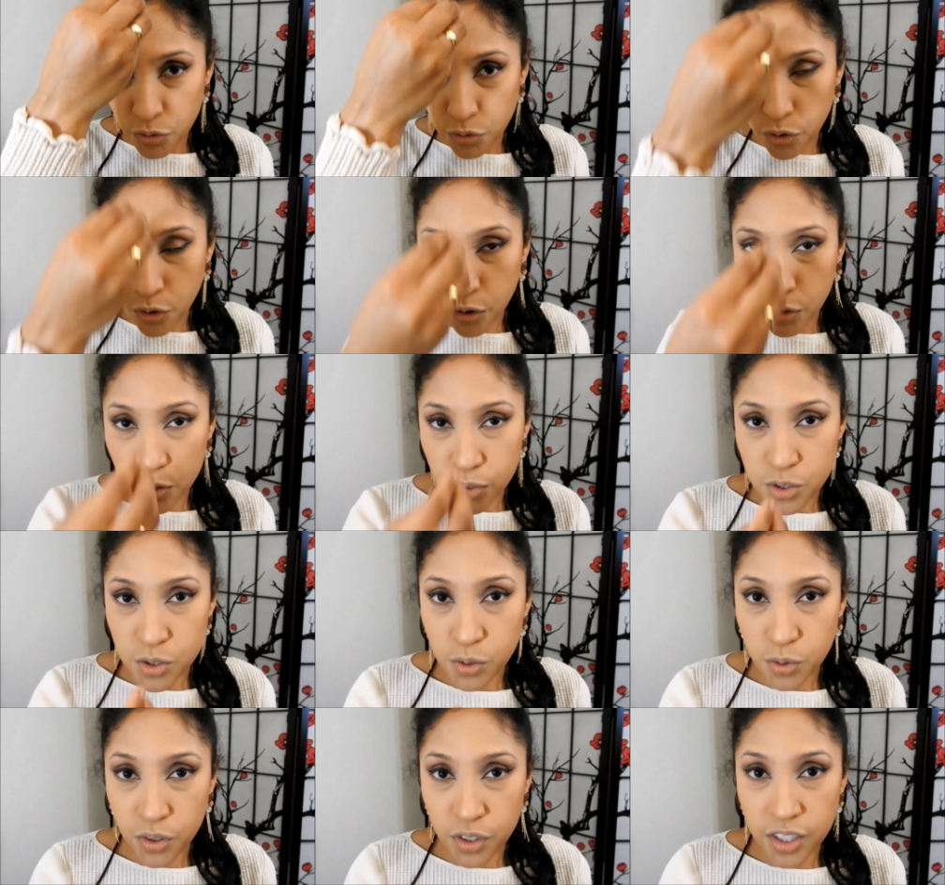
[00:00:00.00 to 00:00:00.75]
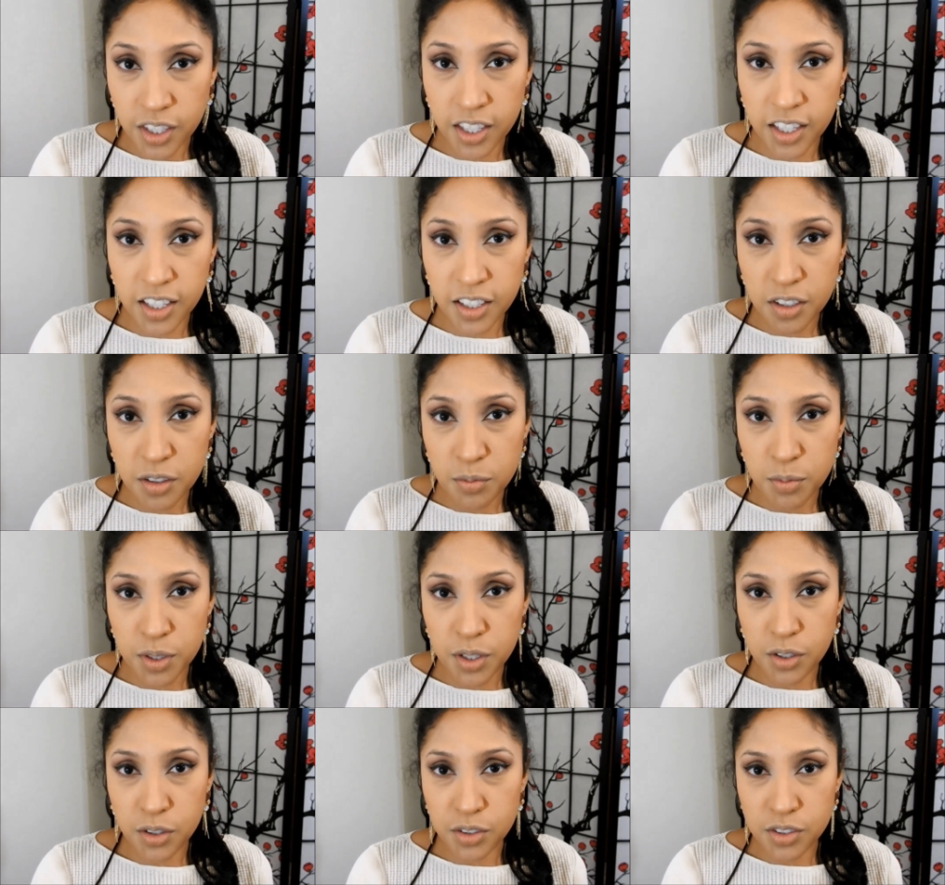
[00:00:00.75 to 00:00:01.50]
focused on here,
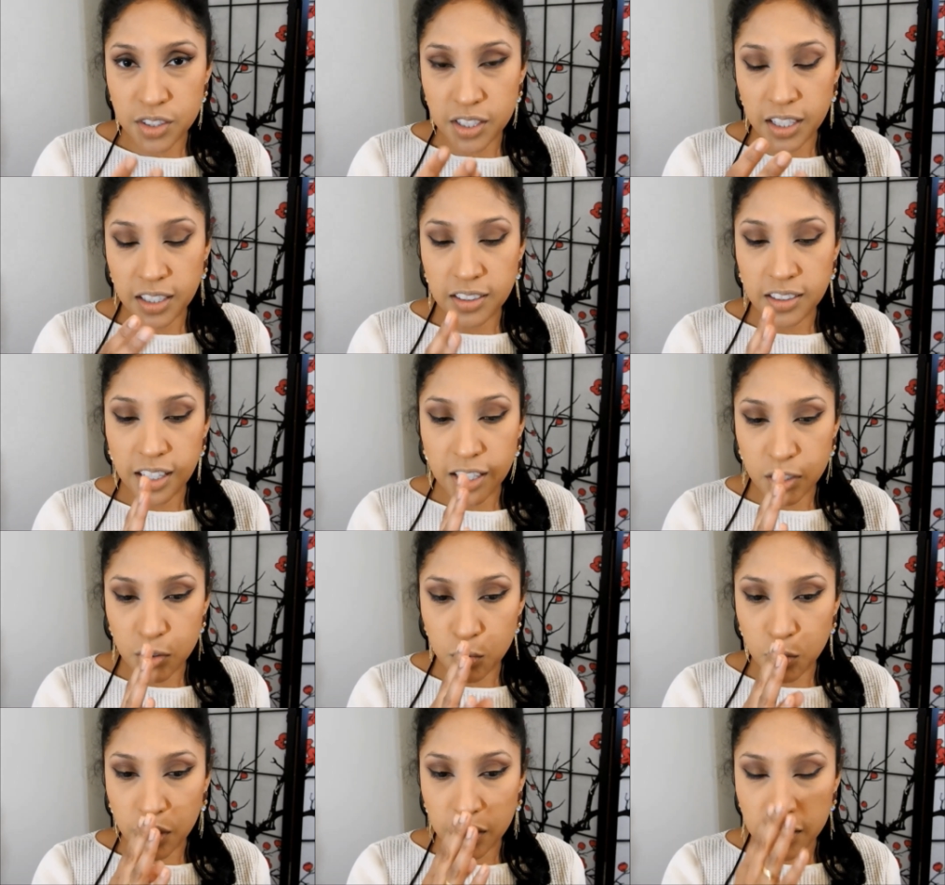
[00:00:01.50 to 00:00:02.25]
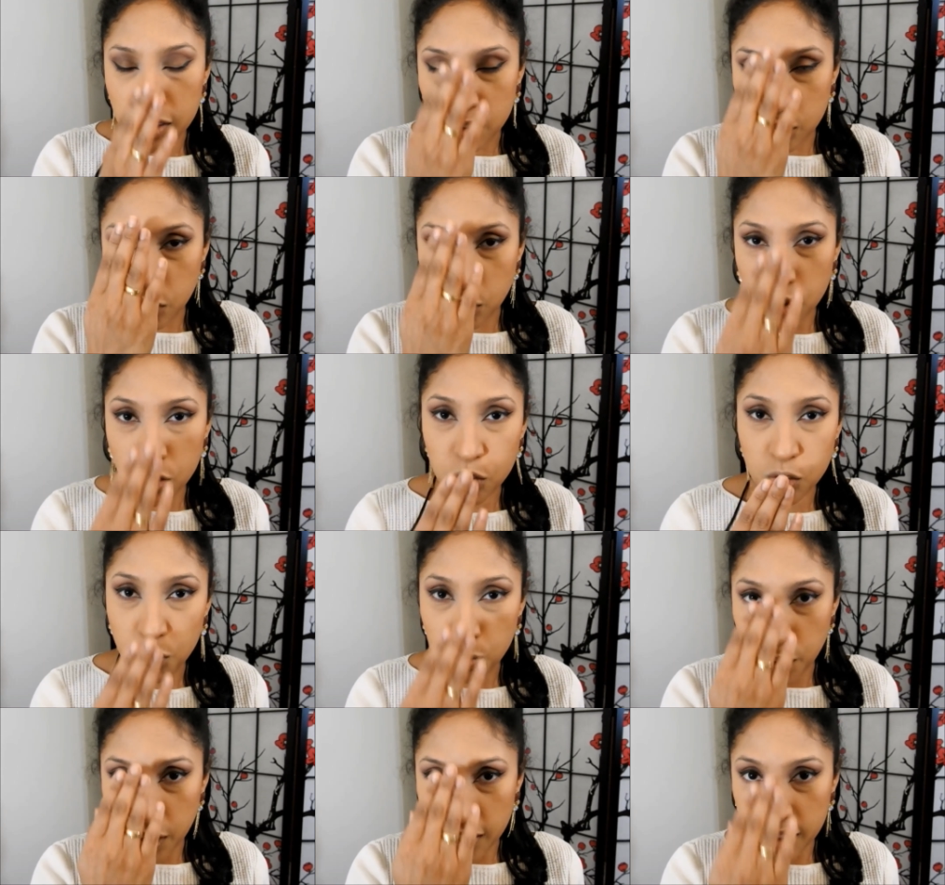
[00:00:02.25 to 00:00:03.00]
because then that's what is going
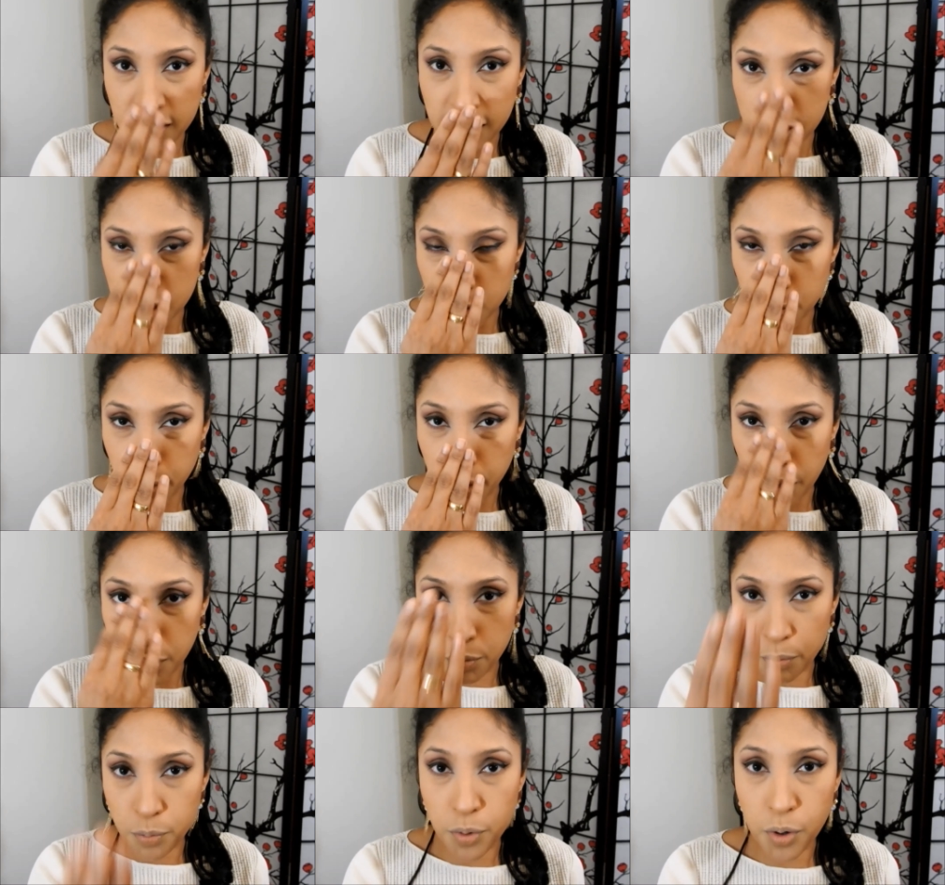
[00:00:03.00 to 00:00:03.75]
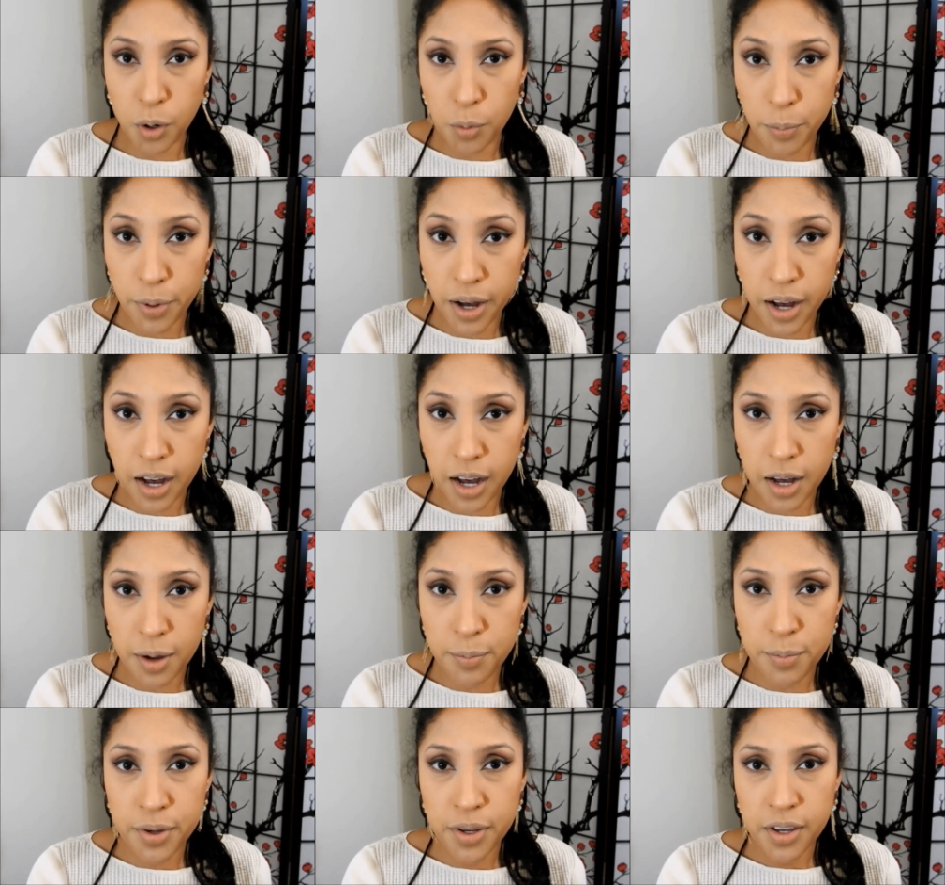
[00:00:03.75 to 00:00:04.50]
to make this part pop
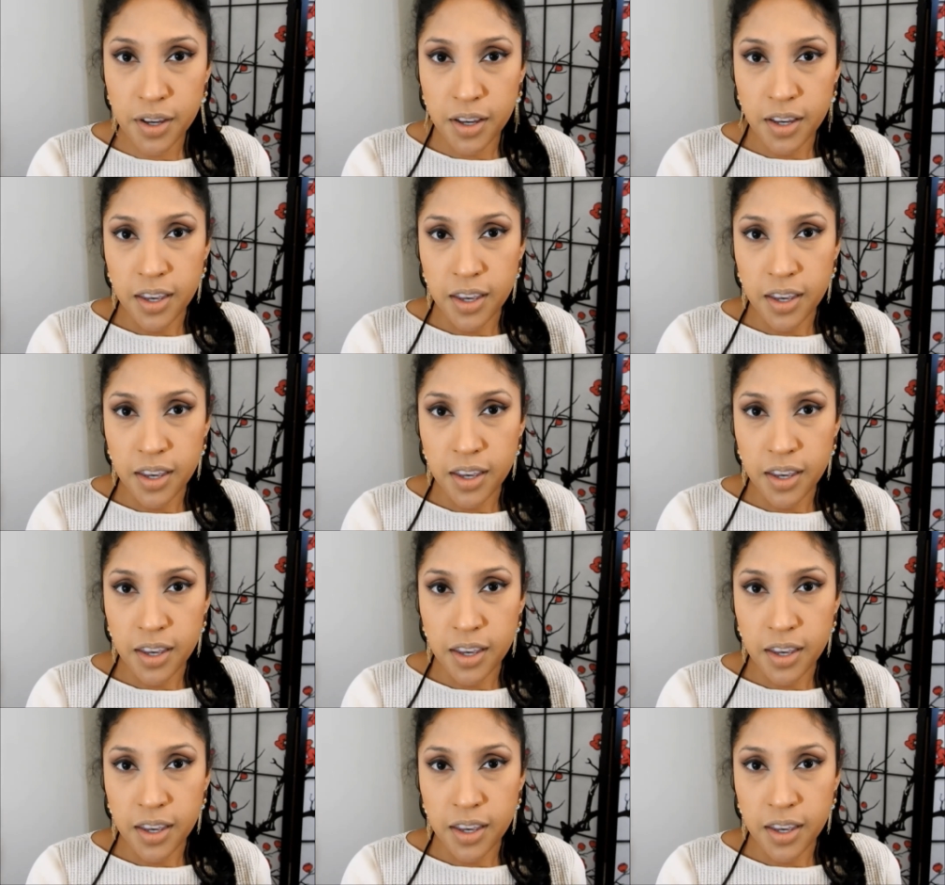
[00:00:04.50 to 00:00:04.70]
up,